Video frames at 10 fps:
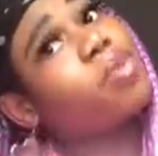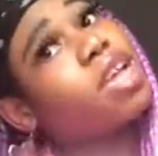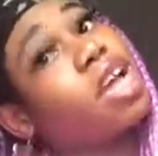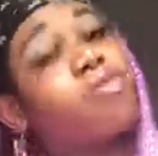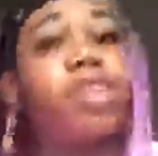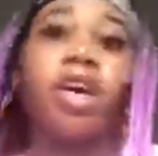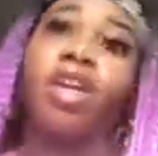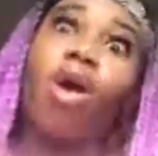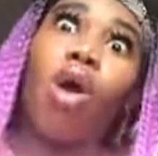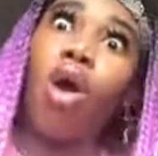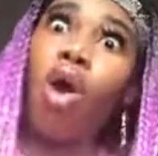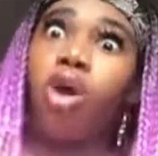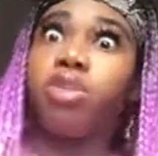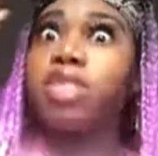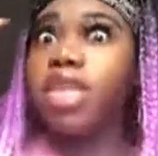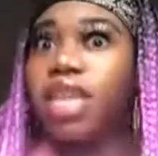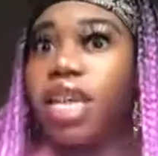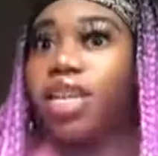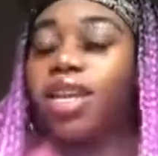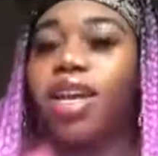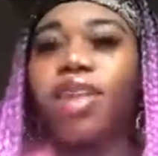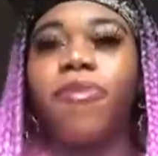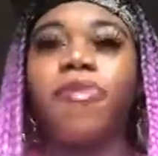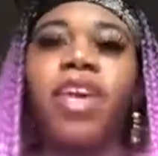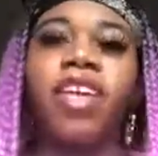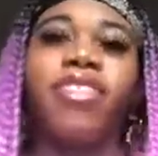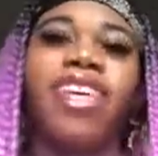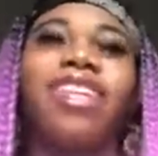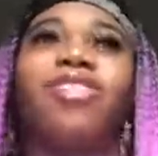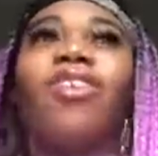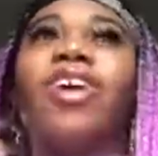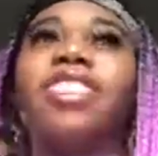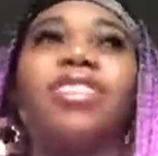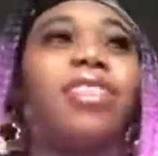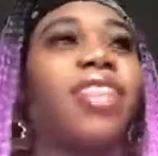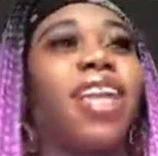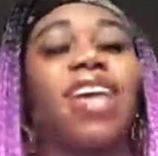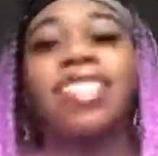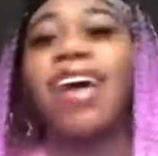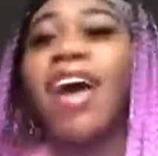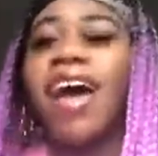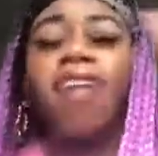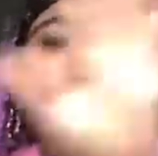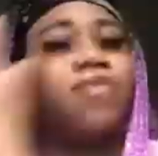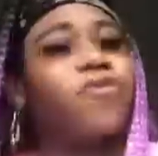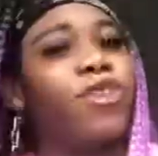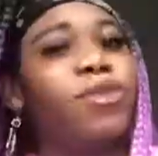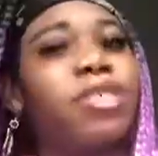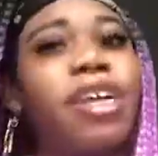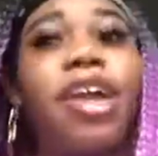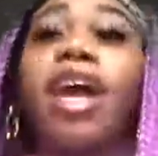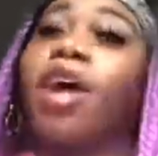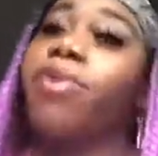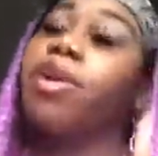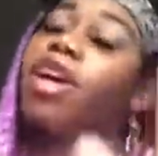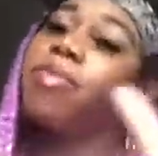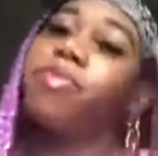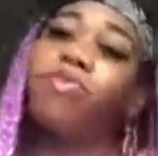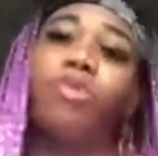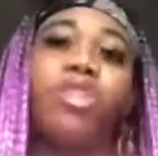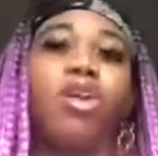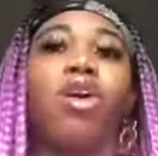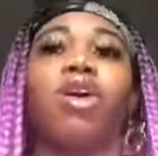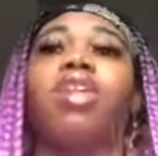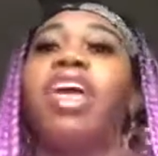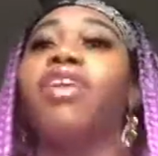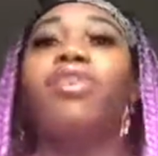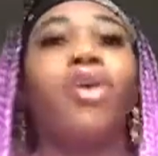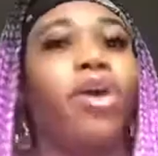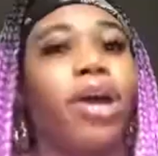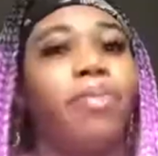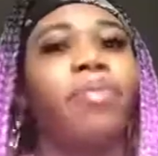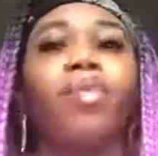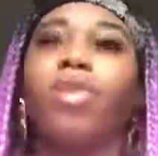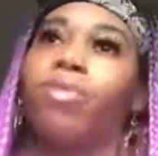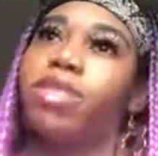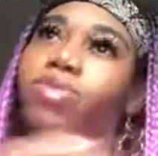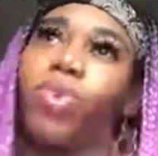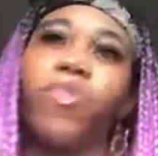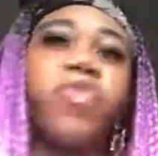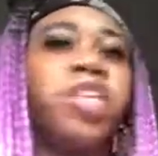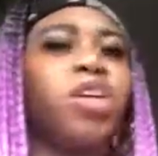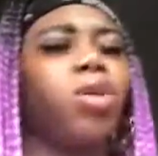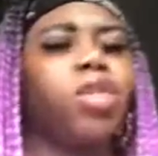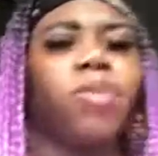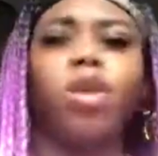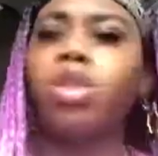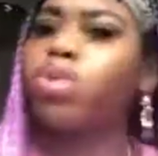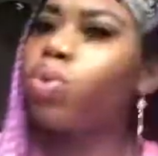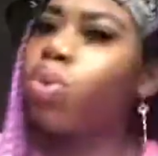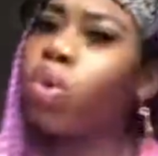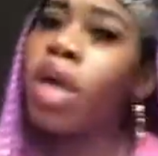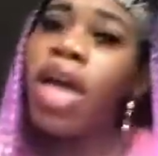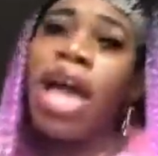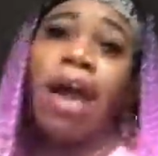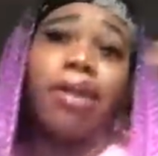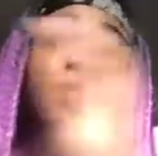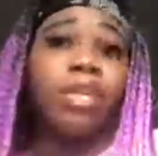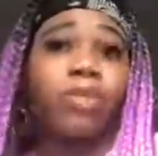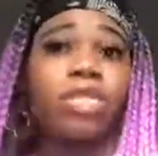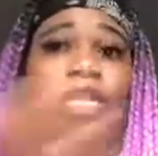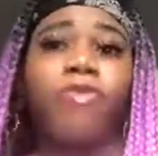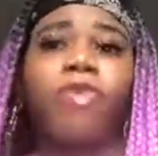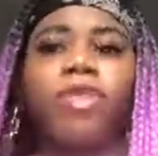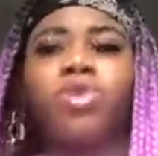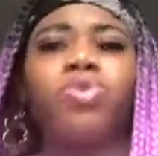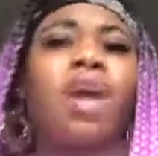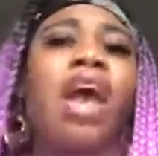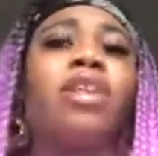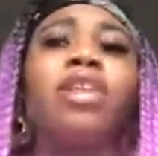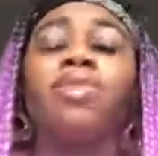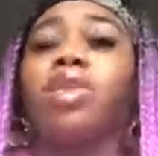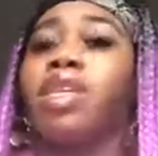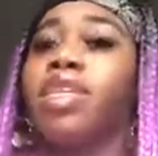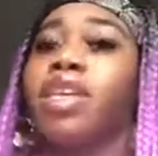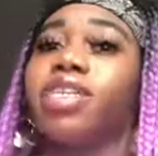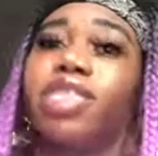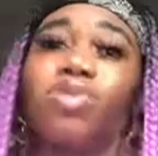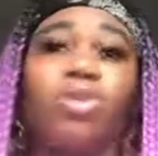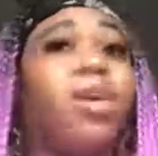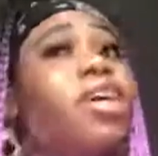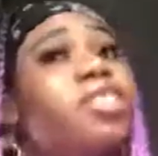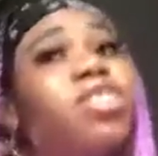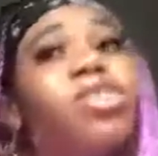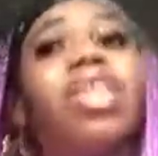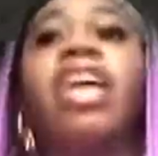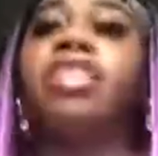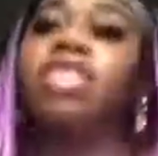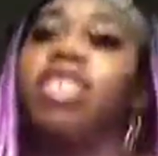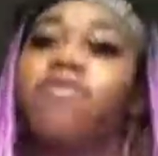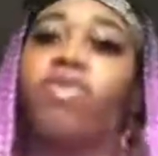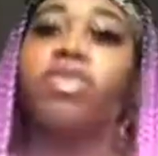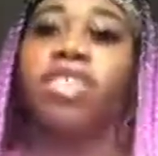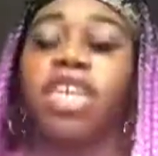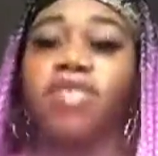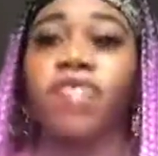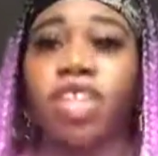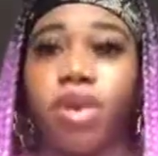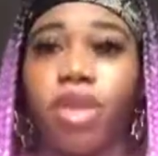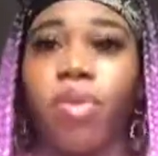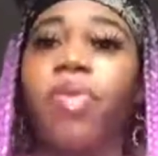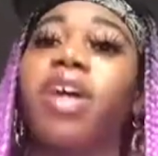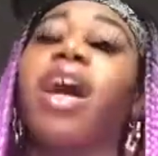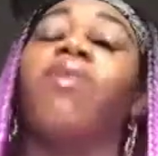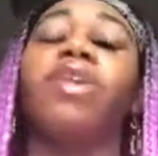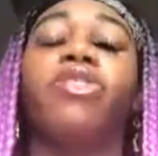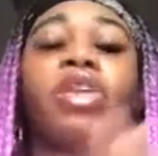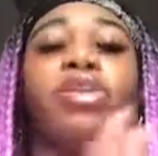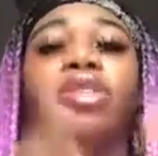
have done all 10, that is all 10 of the lies I have for you today. I will come with y'all later on with some more videos about school, how to deal with stuff with school, how to deal with anything in general. So that is it for today's video though. I want to thank